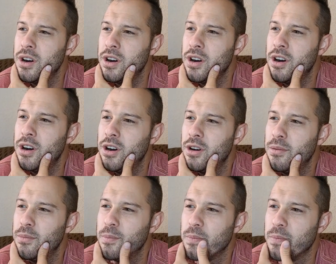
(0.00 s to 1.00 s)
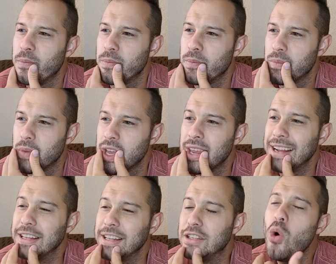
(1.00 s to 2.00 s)
Um,
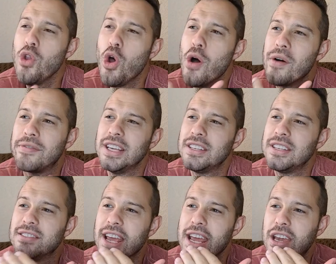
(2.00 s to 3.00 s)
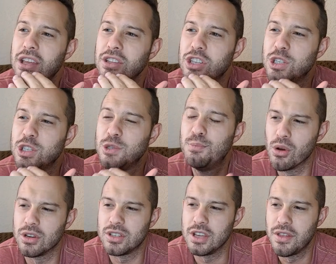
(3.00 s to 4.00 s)
and I don't know if this is a
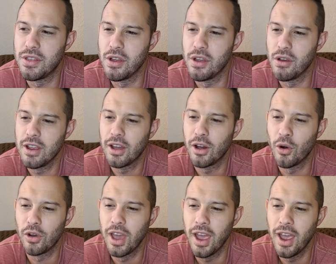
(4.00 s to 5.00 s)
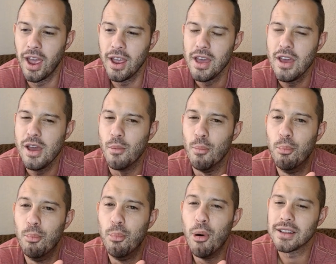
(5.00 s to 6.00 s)
conspiracy theory, okay?
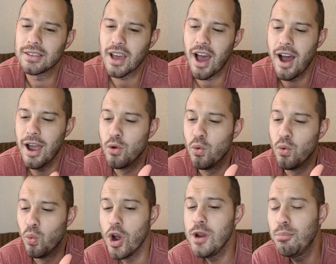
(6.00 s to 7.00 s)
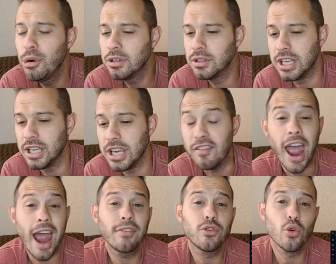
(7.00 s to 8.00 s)
But I would believe,
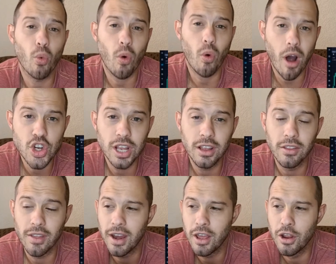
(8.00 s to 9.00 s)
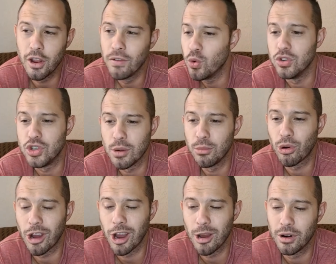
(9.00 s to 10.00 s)
after watching that interview with
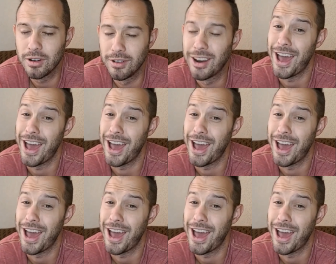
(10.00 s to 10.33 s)
Jim Cramer,